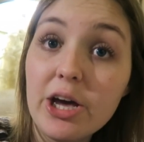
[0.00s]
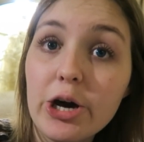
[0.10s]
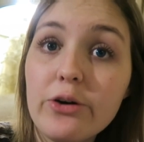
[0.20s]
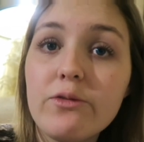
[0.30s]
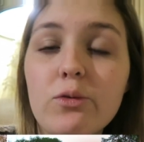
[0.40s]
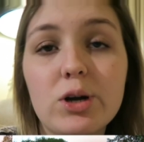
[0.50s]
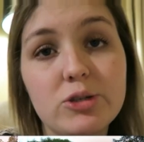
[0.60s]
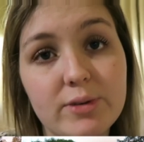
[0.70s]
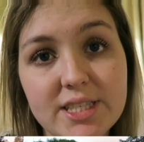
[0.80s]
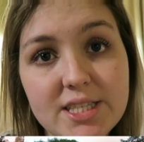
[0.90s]
Cove,
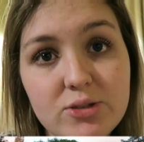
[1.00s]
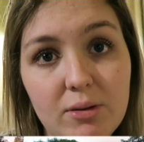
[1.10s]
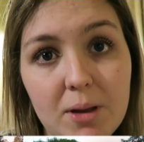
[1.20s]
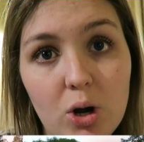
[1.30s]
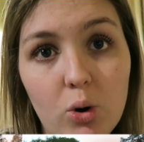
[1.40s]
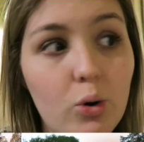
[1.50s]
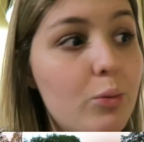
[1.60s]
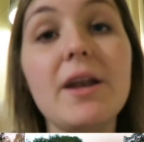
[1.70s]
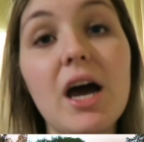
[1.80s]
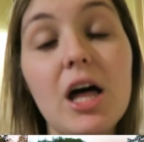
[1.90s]
which was the swimming hole,
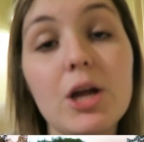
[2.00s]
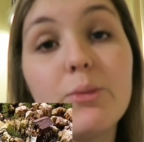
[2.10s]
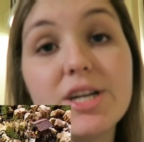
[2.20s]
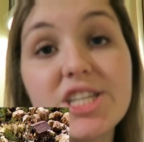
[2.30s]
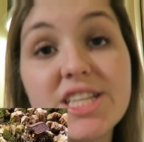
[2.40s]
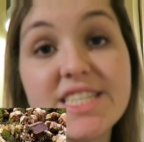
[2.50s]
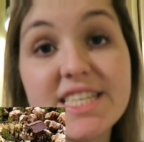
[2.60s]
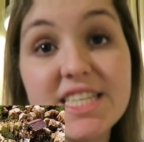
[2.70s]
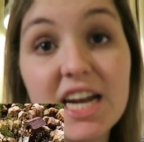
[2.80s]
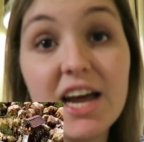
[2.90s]
Whoopin' Holler, which
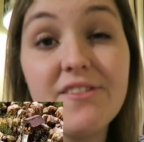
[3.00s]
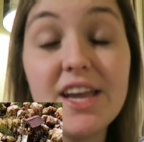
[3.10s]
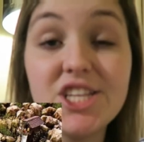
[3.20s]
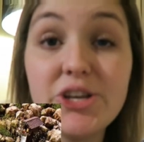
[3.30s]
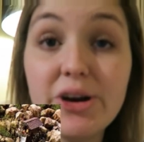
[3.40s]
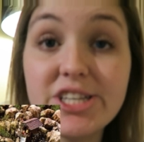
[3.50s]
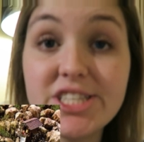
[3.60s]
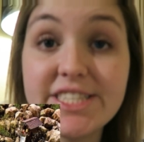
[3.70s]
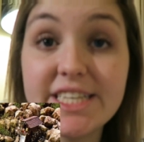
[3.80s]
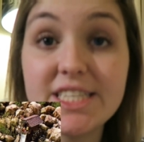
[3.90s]
consisted of a
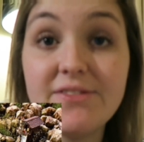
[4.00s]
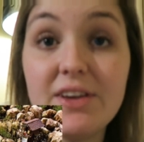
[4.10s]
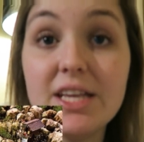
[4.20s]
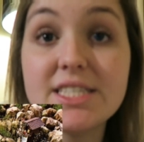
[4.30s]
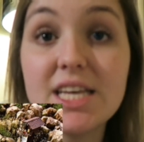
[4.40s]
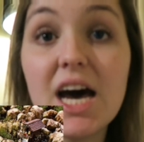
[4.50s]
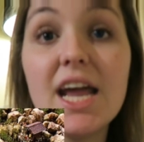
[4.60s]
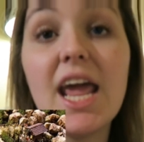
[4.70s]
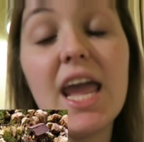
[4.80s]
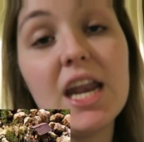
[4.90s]
260 feet
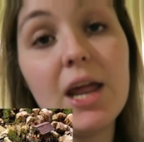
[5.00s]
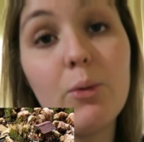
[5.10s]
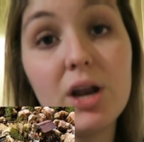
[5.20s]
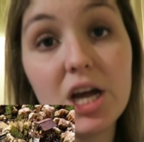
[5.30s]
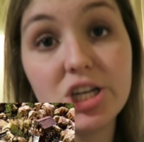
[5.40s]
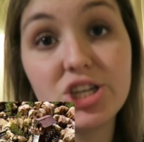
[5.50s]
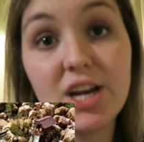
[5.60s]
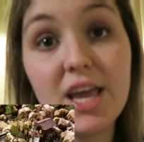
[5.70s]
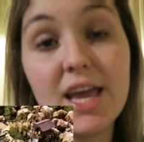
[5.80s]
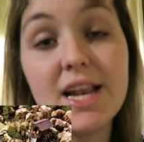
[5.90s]
slide and a
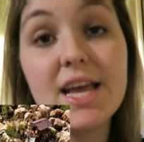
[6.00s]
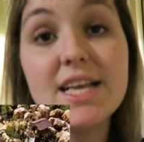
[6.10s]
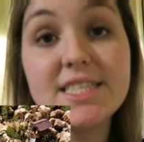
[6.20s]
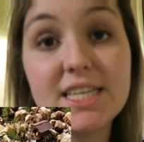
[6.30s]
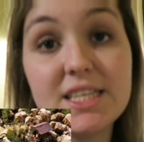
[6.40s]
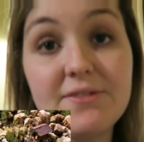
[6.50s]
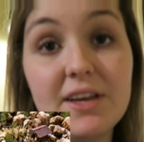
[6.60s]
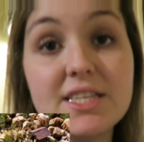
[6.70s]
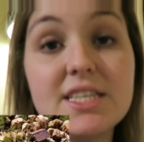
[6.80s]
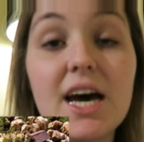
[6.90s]
160
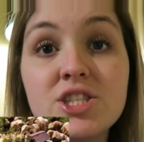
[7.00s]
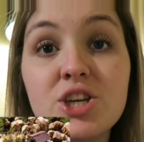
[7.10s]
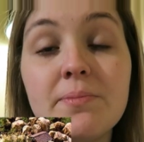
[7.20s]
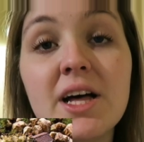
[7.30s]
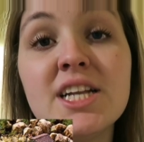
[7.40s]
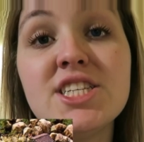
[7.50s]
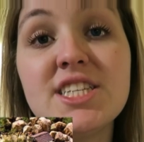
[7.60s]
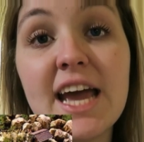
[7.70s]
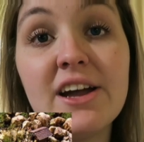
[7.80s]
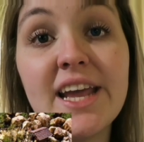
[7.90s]
feet slide to plunge
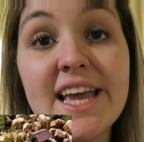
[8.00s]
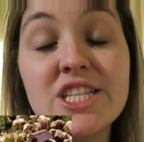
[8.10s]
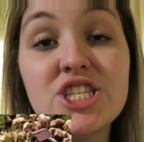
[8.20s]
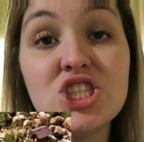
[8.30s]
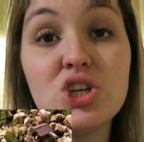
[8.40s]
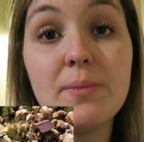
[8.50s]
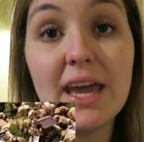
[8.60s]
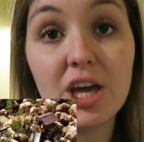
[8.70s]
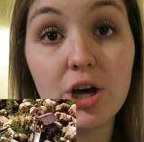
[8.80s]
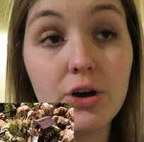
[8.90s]
down into
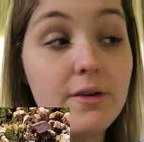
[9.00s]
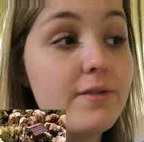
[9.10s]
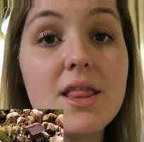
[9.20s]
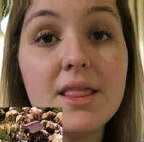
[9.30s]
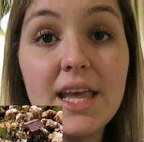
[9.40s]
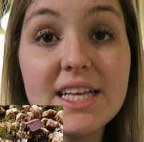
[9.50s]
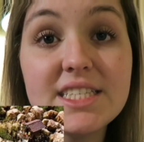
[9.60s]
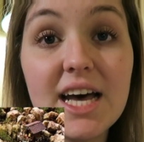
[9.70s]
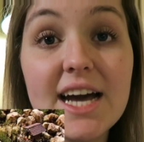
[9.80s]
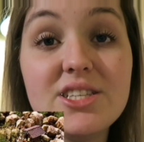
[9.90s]
Bay Cove.
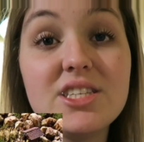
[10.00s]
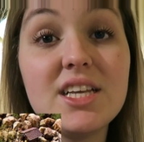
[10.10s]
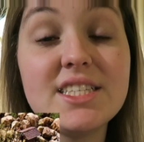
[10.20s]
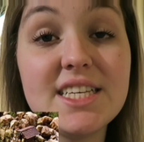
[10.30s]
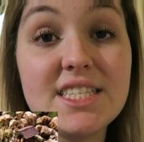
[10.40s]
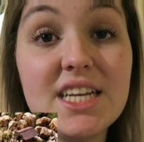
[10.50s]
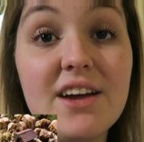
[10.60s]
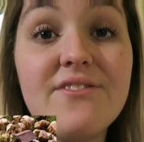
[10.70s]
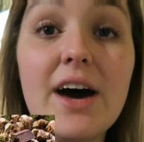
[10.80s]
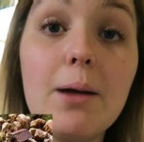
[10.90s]
These slides consisted
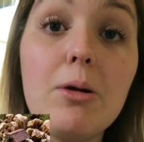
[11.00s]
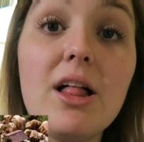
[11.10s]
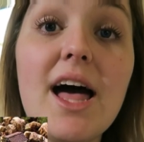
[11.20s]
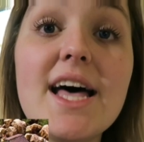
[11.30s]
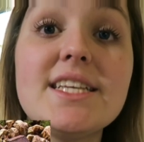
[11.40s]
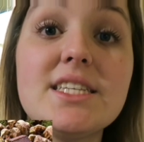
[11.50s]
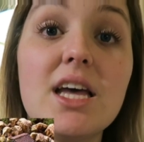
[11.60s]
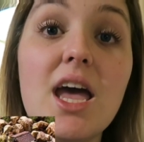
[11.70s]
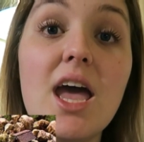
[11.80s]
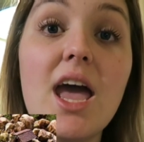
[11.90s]
of fiberglass
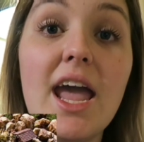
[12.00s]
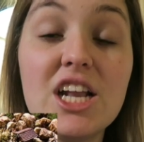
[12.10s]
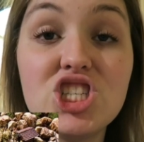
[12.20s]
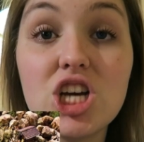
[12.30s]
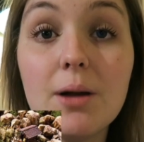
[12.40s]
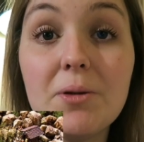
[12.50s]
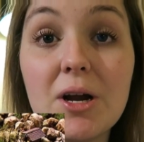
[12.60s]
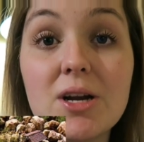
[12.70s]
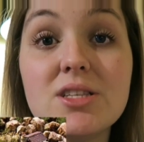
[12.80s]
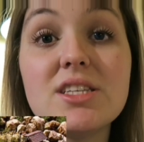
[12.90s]
and sharp
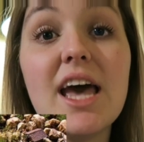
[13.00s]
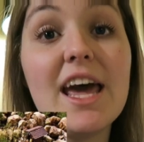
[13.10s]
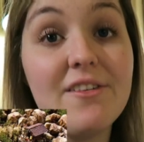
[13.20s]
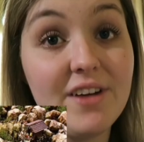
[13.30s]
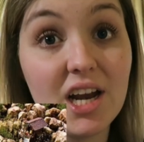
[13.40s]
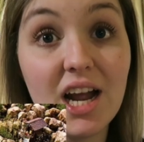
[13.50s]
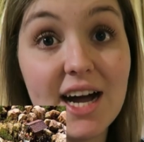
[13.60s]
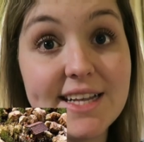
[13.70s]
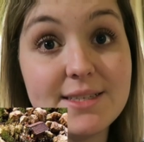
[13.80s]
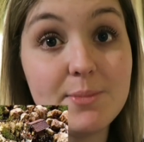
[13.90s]
turns at a very
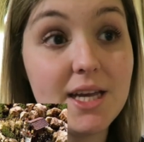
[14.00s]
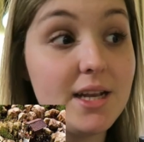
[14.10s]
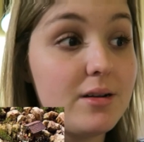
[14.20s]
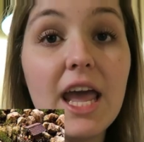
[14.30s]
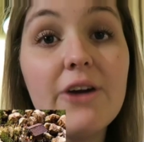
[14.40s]
high speed.